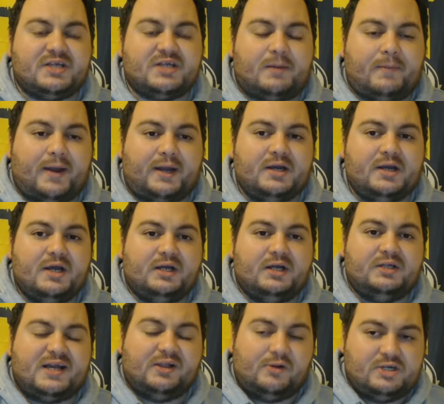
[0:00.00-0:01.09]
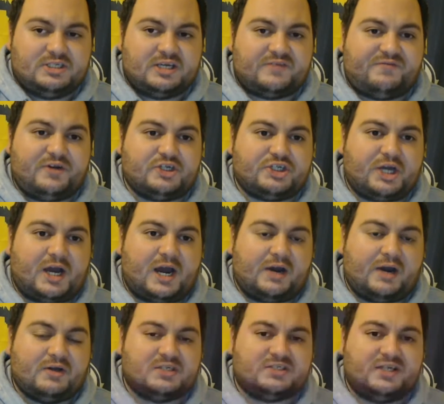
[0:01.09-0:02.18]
I mean, they're losing Fisher Harris.